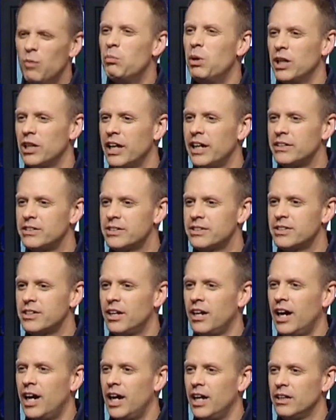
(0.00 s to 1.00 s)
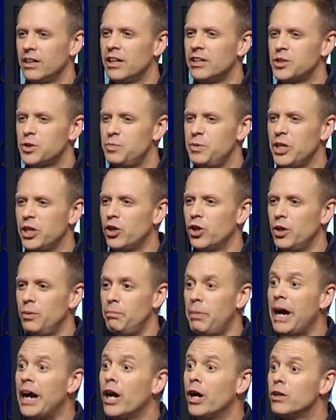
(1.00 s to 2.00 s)
But let's, uh, let's be good
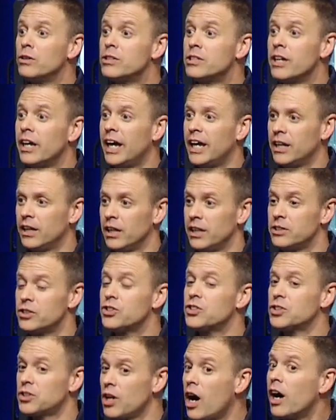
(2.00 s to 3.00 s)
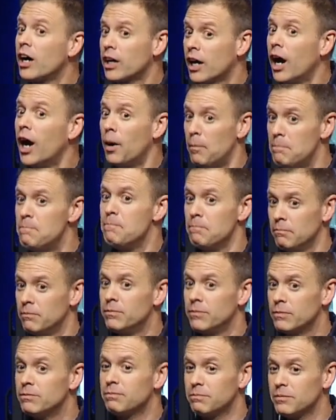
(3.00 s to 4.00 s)
bears and let's stock up.
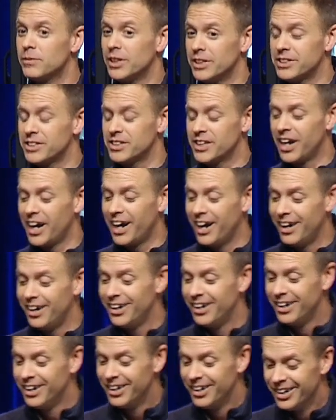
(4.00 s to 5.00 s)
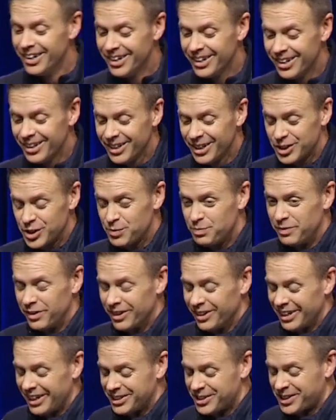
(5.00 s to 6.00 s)
Let's, uh, let's,
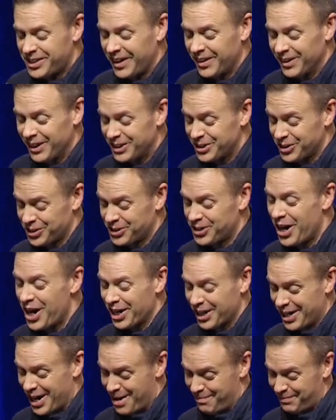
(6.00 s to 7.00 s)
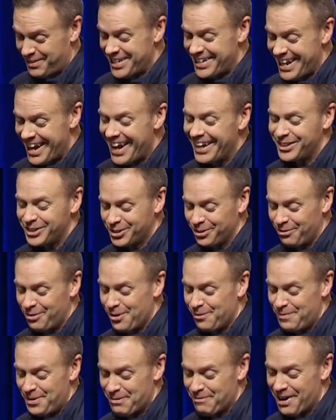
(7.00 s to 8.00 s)
let's, let's stock up today so we'll
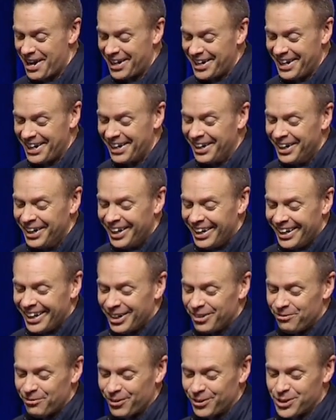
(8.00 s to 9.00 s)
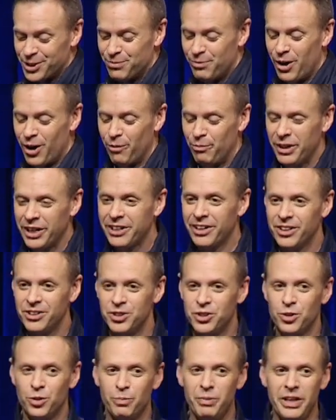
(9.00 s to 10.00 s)
be ready uh, for tomorrow because
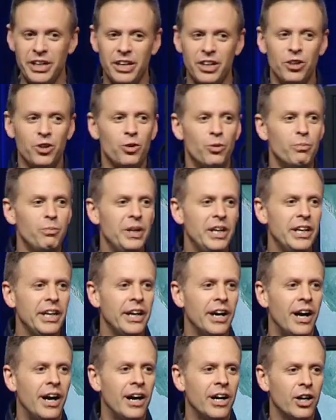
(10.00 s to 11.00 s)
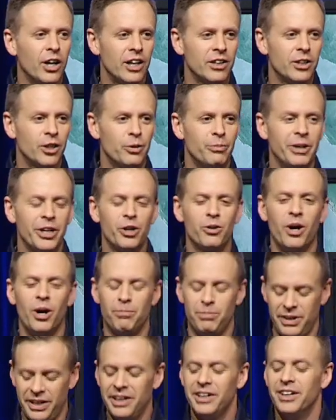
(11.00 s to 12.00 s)
you'll be, you'll be uh, a little bit
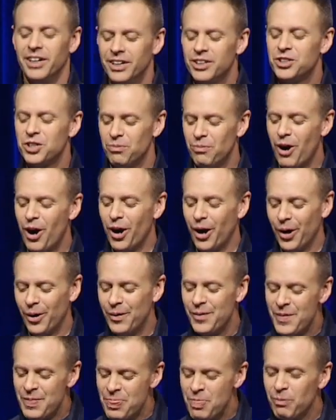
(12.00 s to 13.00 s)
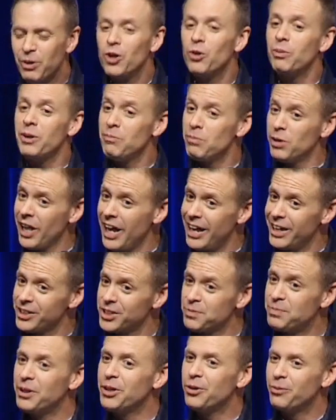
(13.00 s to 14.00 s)
grumpy tomorrow. But you'll be blessed,
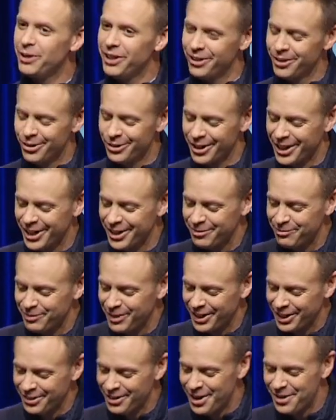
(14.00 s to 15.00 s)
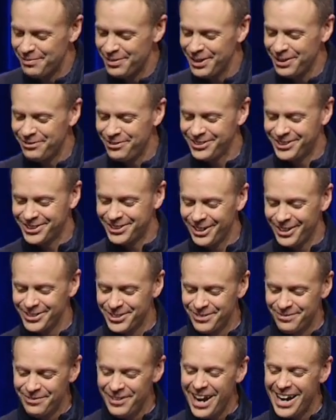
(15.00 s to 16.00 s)
but you'll be a little bit grumpy if you start
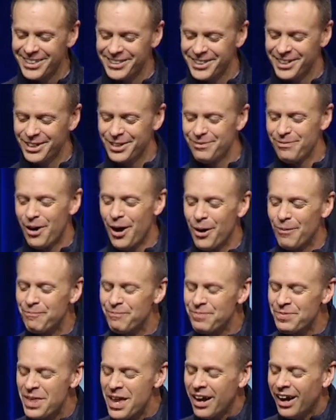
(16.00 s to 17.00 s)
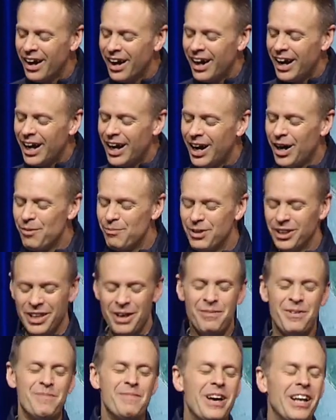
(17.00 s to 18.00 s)
some fasting tomorrow. Um, but let
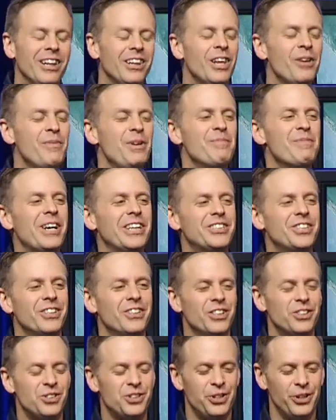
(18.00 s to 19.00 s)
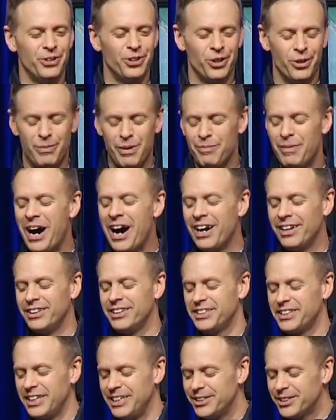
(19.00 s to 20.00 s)
me, let me mention this too, a little bit behind the
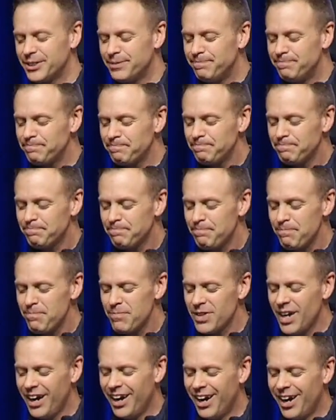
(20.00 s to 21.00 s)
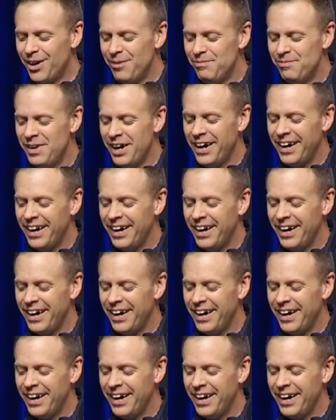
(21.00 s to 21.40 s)
scenes. Um,